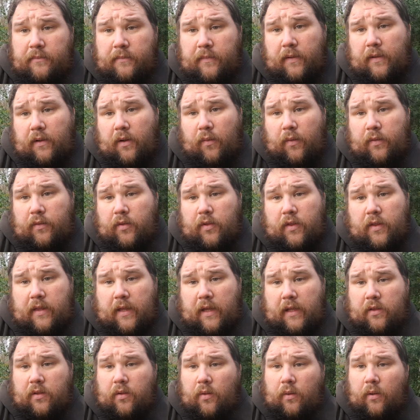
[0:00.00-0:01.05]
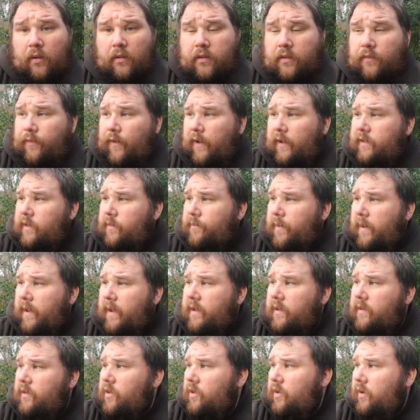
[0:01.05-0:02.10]
you know, it doesn't take too long to find the
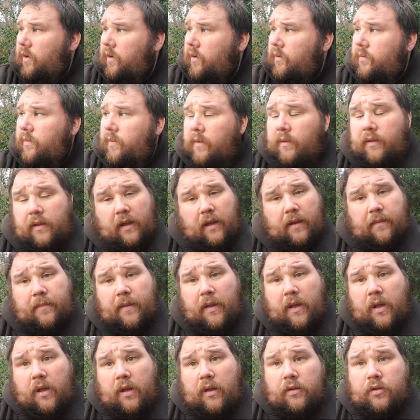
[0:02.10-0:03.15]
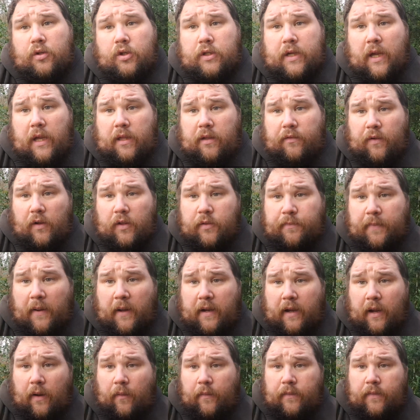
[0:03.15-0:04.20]
bait. So, yeah, just getting the rods
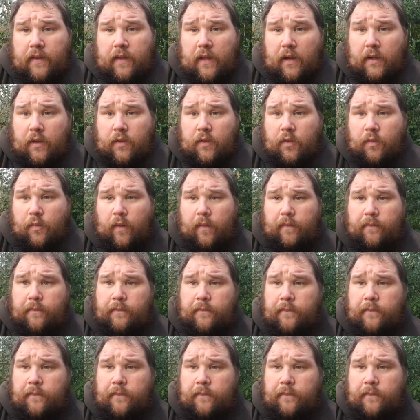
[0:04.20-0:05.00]
back out in the second swim.